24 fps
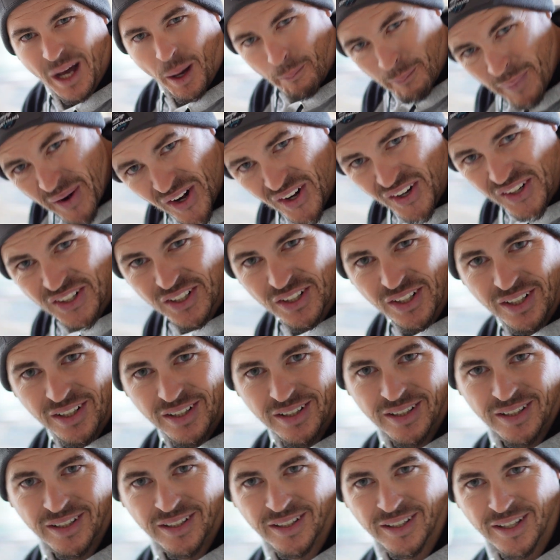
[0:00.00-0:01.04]
America,
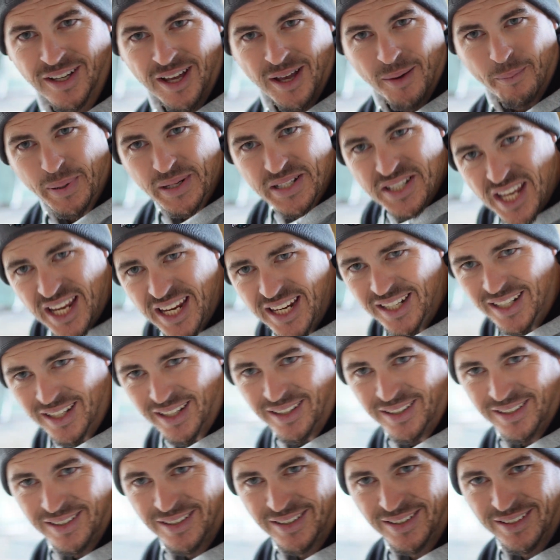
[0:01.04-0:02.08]
patina.